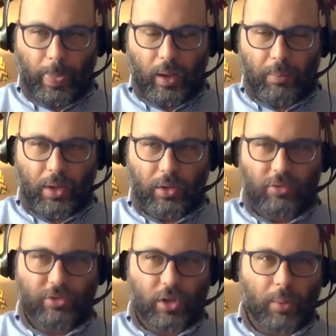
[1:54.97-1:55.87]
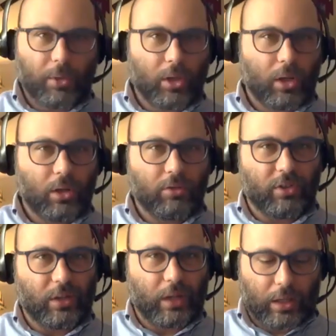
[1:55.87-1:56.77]
about the phenomenon of
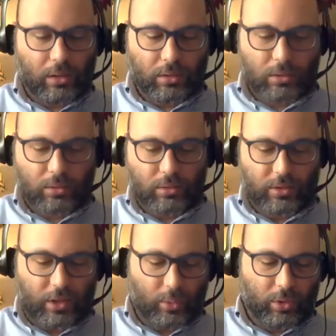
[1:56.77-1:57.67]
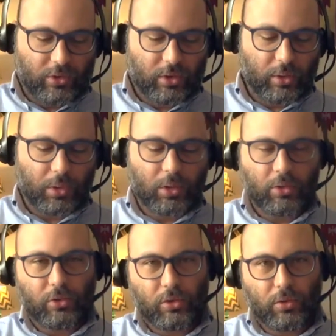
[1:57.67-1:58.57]
denial that we see among
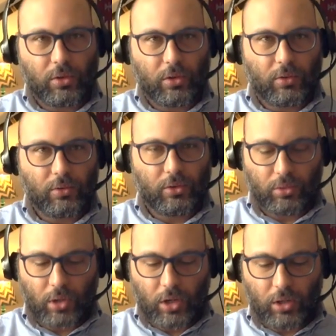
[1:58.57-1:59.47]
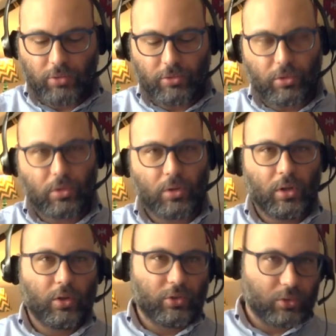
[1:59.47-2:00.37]
conservatives who argue for
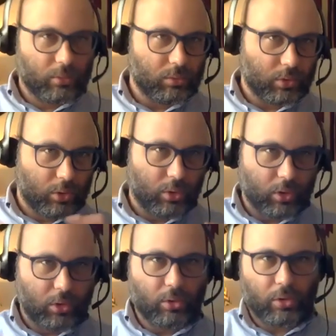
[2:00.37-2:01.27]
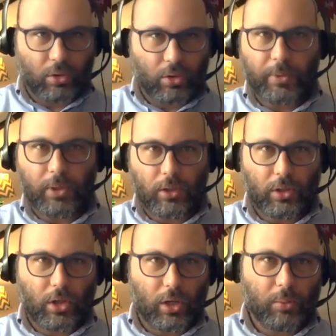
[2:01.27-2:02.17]
quote unquote opening the
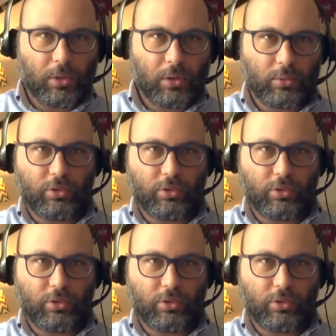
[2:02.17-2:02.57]
economy, which